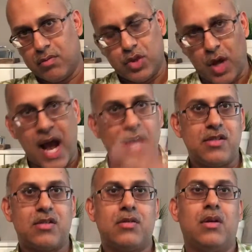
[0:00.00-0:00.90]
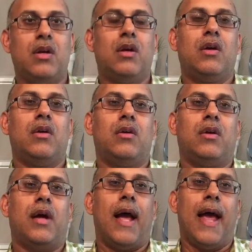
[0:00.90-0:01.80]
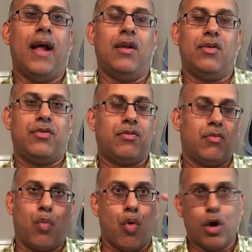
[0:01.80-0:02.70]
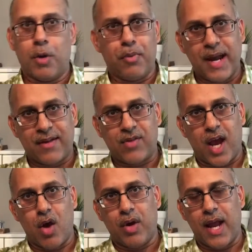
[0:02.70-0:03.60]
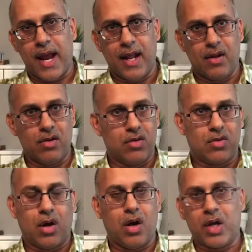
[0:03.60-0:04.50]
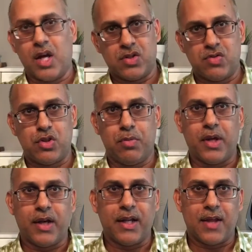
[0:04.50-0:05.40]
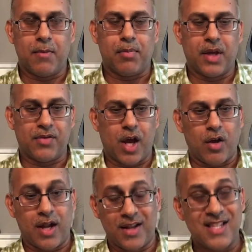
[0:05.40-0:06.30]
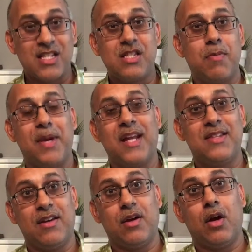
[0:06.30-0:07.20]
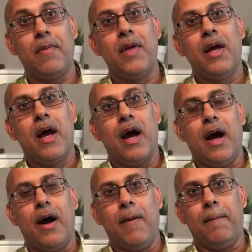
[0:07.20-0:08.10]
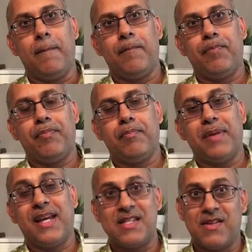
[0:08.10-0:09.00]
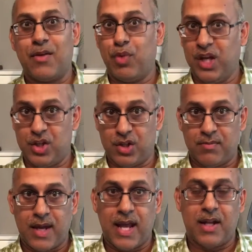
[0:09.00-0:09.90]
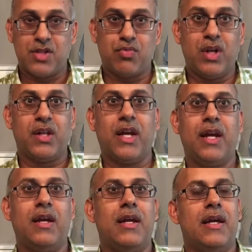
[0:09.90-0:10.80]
to us, and war breaks out and all kinds of stupidity then plays out. And that's a big deal because of the region. And it's really,